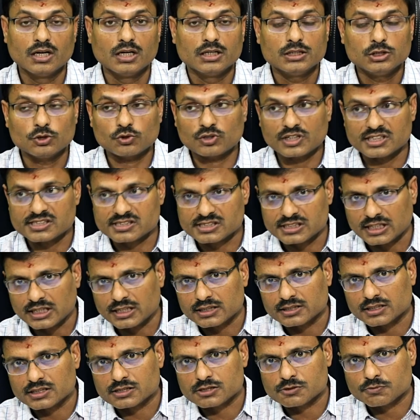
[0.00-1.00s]
You can see
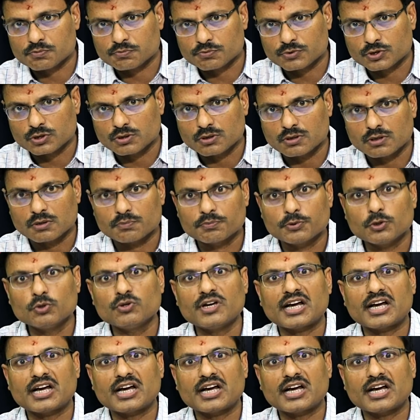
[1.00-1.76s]
this few